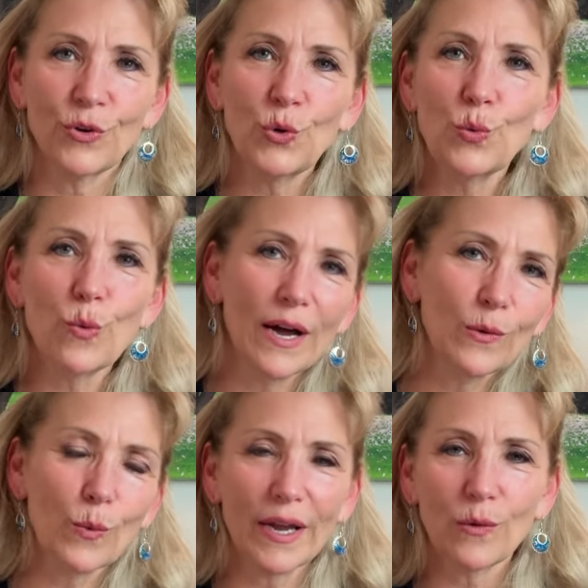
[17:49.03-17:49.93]
who, what,
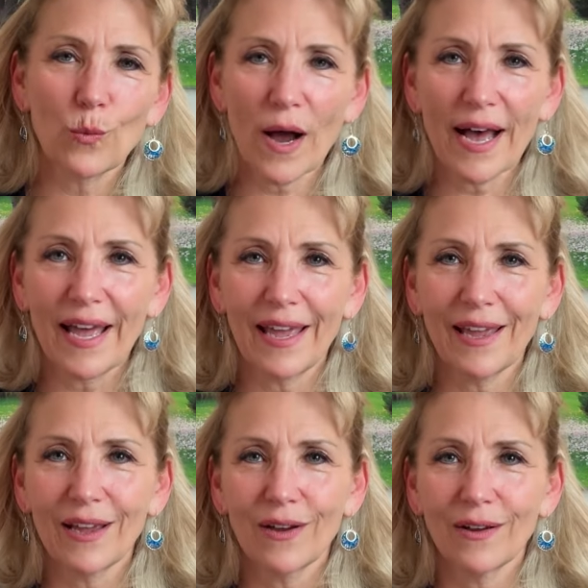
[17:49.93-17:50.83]
when, why,